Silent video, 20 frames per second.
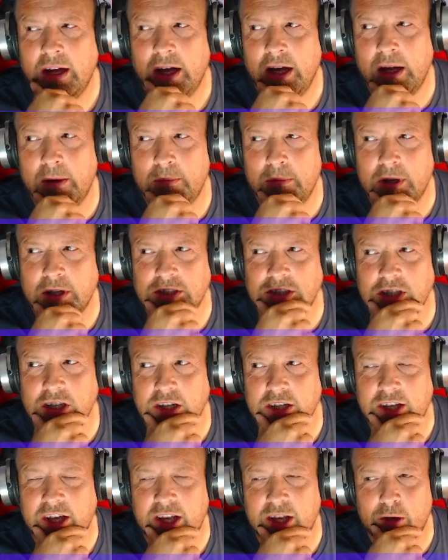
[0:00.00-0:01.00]
I
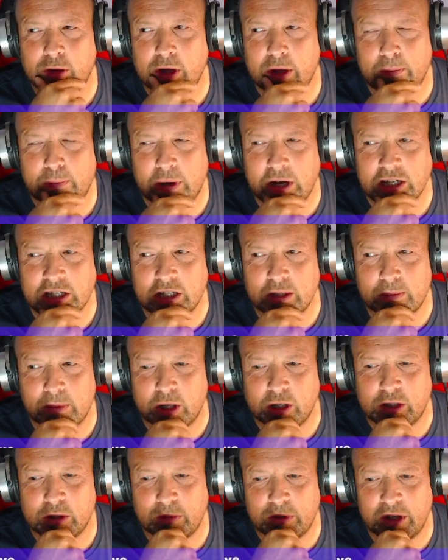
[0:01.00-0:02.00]
started getting quite passionate
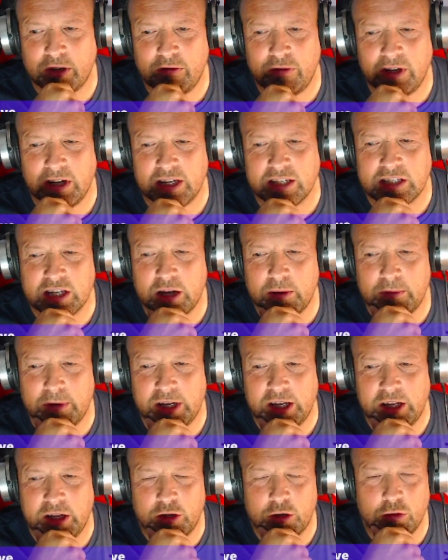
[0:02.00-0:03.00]
about it when you realise how
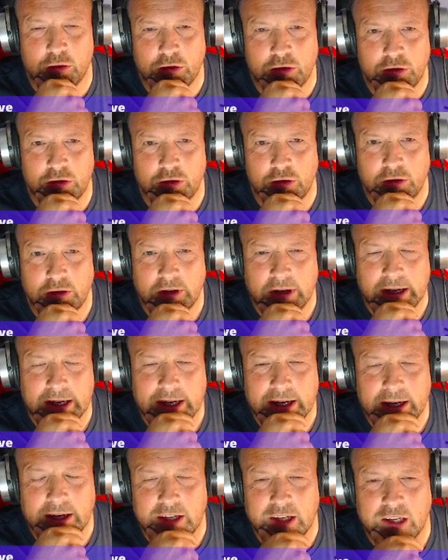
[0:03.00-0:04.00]
many you go through.
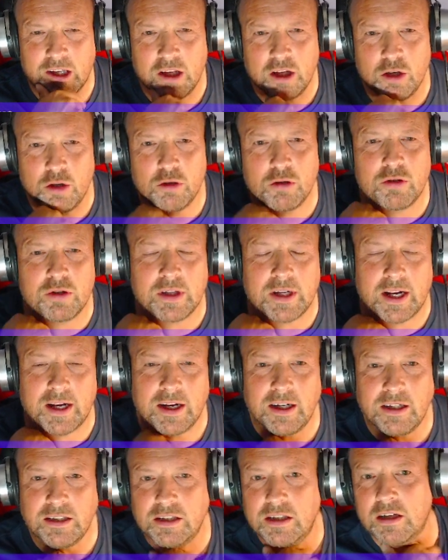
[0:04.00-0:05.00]
You can go through in a
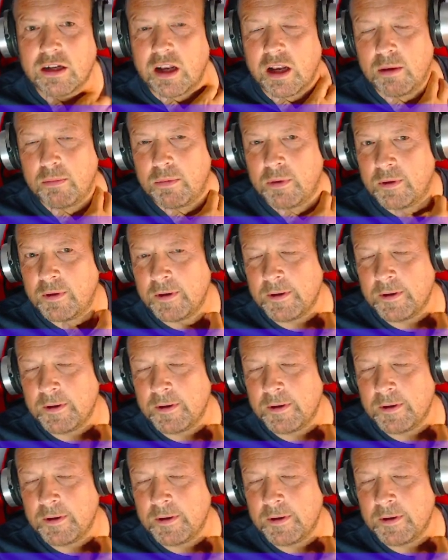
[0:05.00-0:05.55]
night at club.